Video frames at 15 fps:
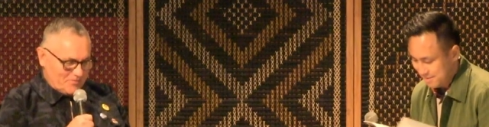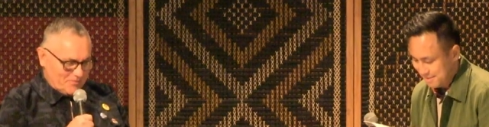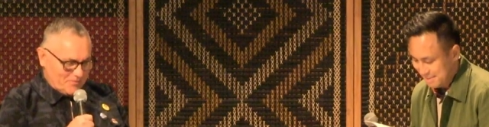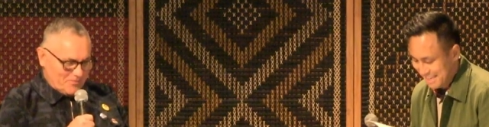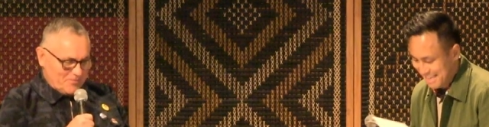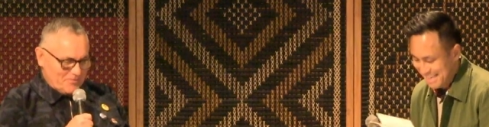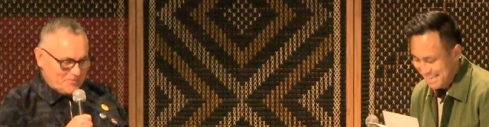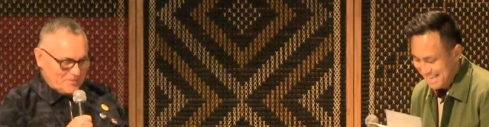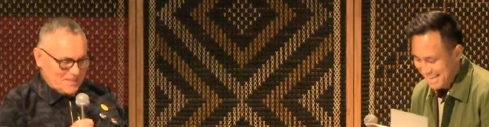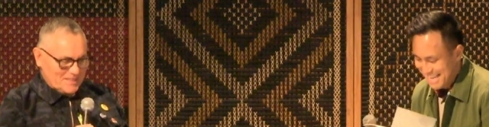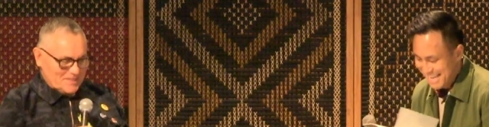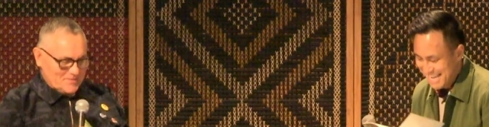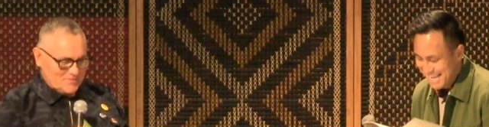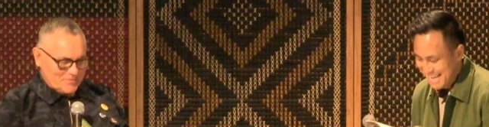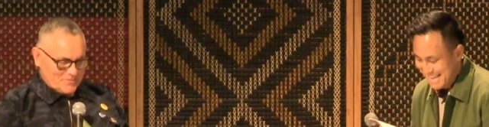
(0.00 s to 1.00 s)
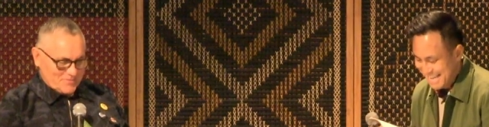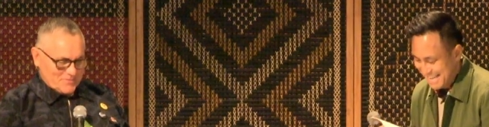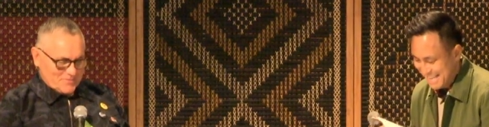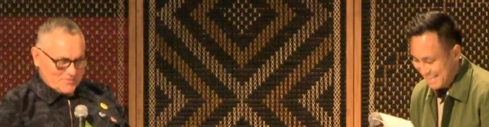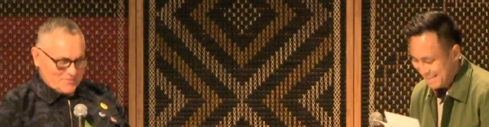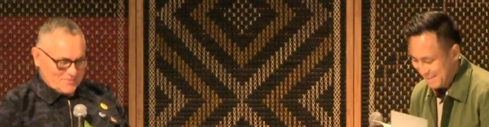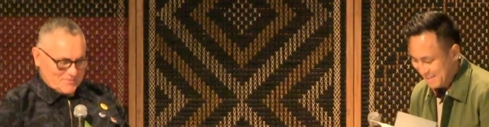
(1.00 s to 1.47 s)

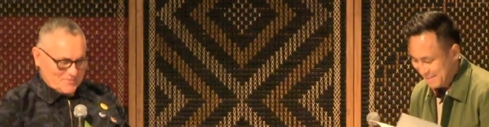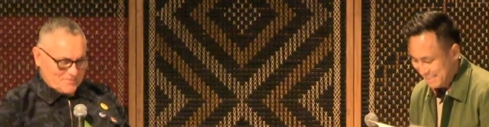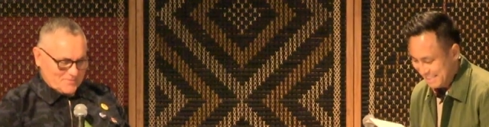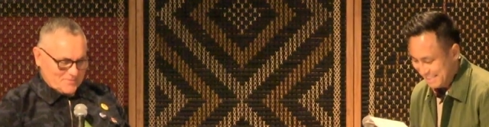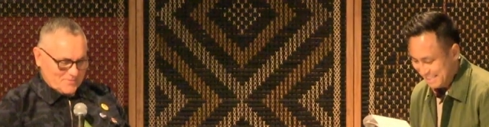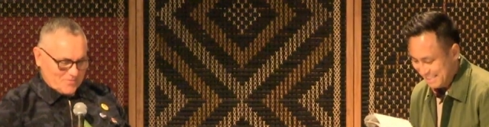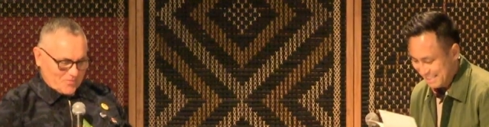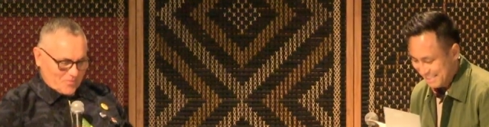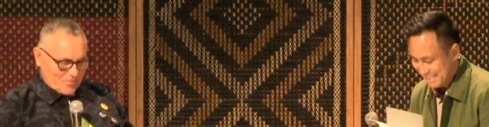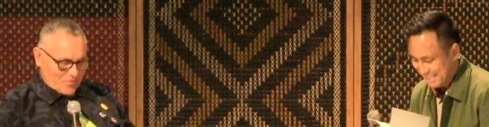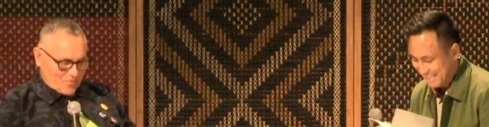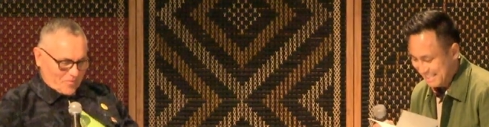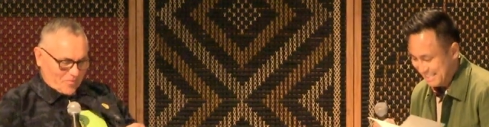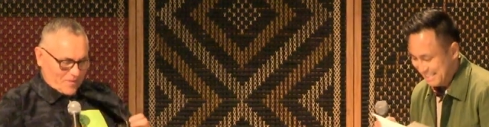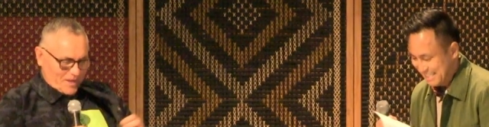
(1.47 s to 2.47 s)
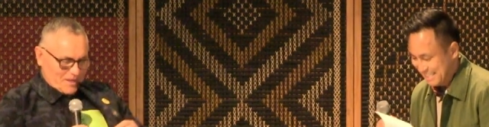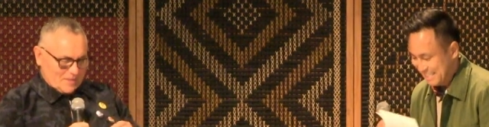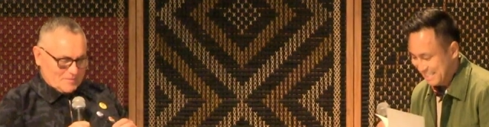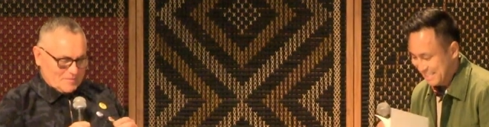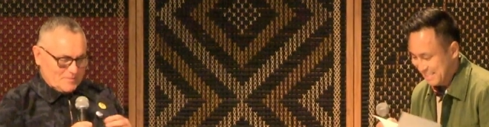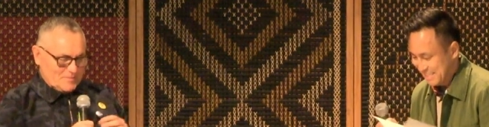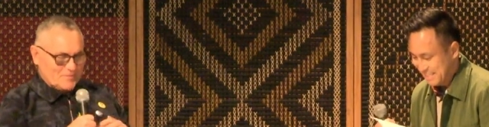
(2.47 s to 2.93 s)

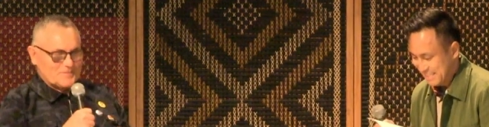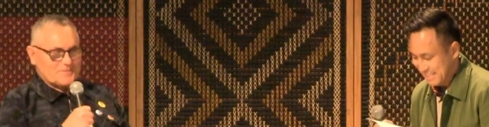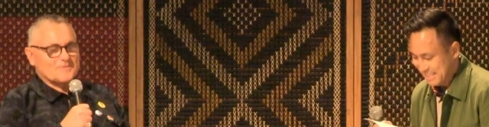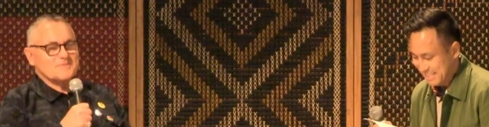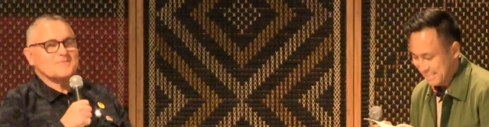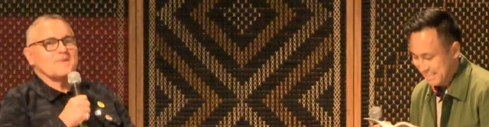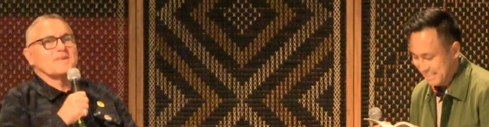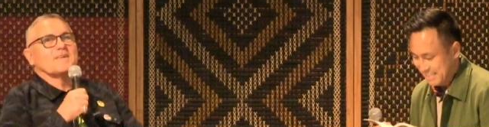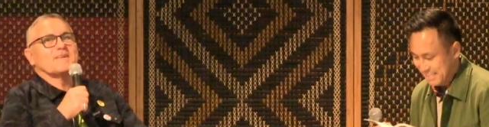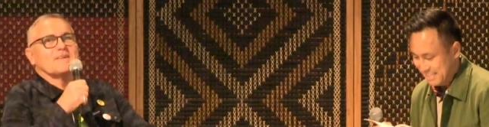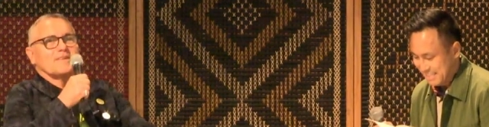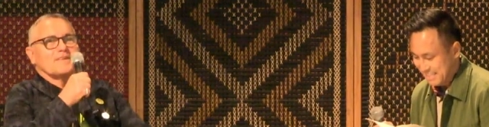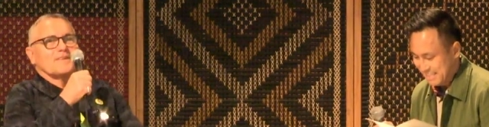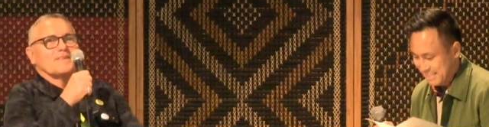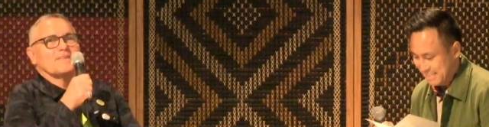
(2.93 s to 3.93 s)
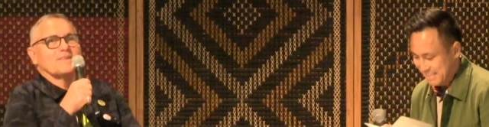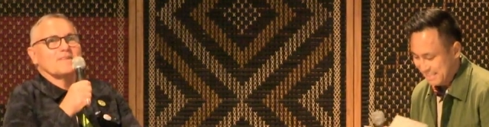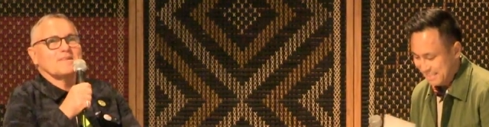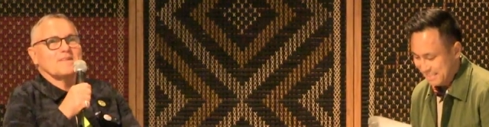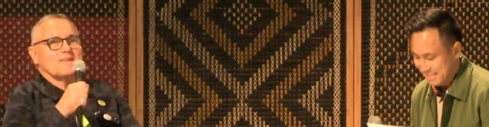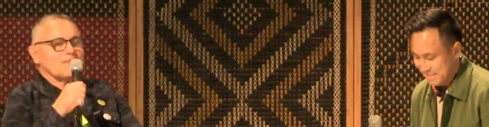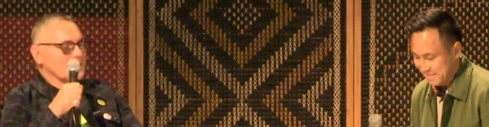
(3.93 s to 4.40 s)

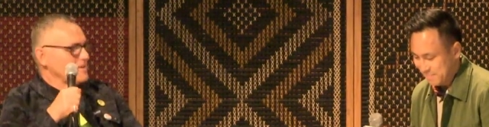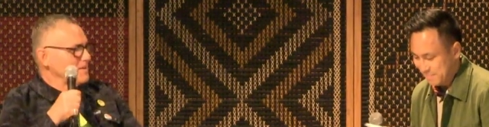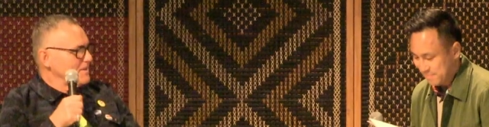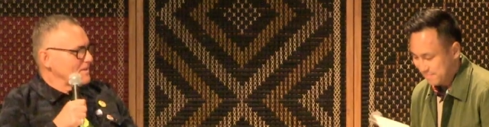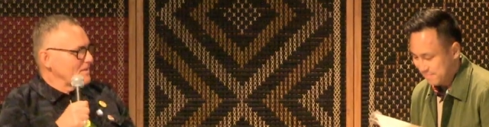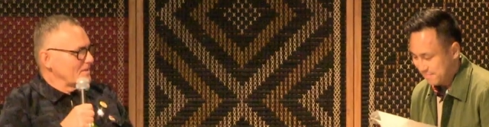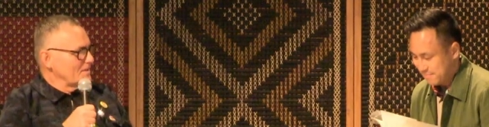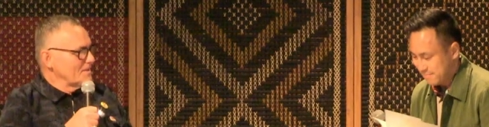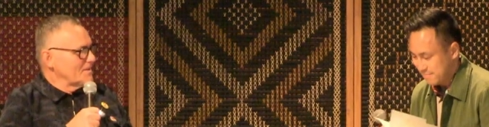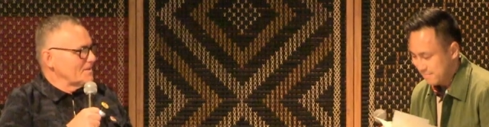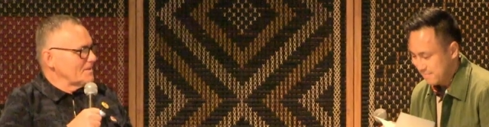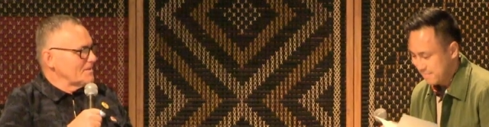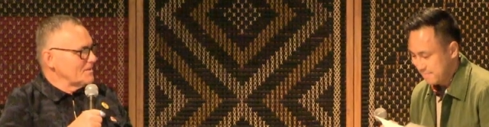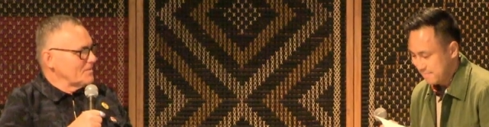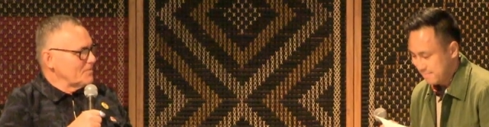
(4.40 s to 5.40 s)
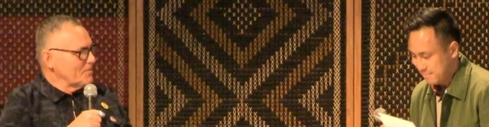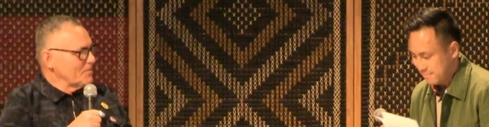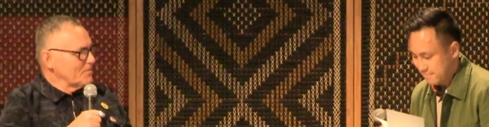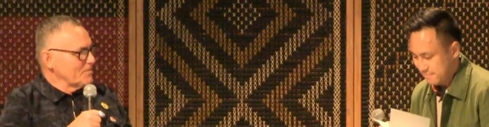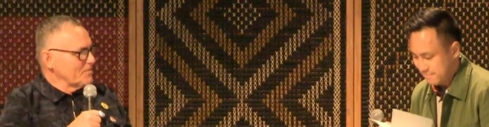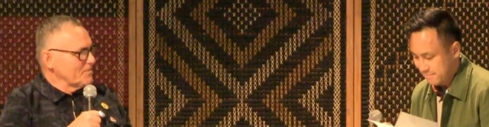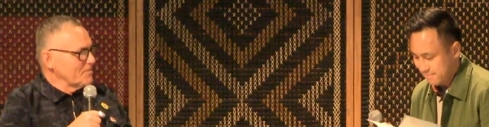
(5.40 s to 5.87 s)

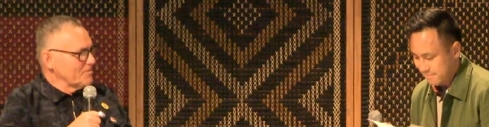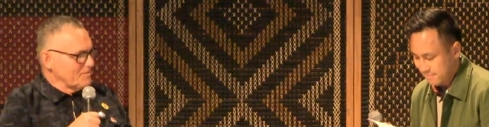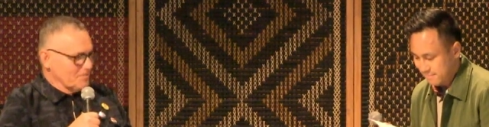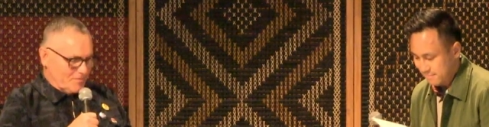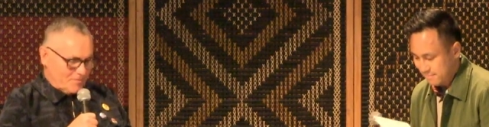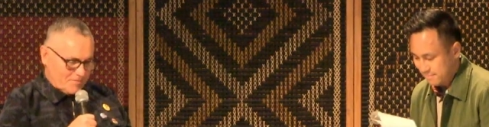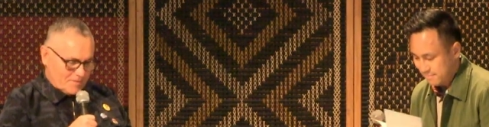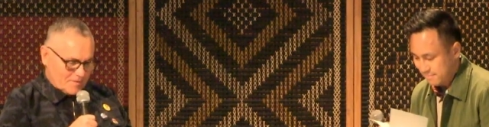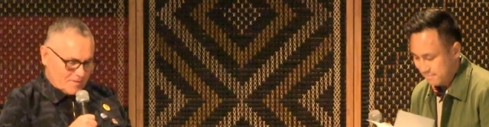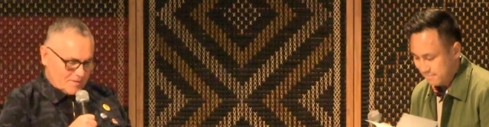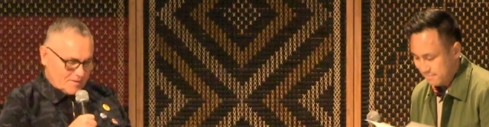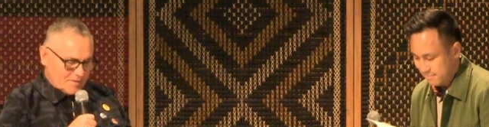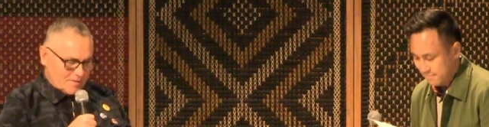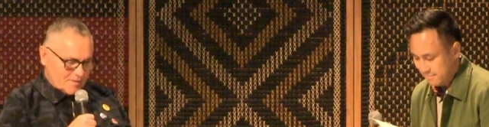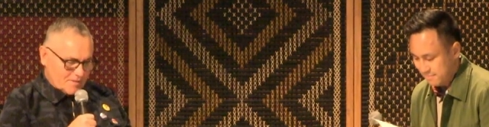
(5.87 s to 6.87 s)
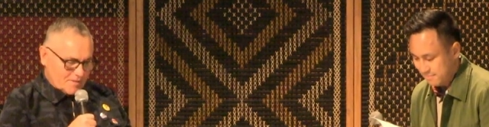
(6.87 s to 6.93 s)
Nothing is said.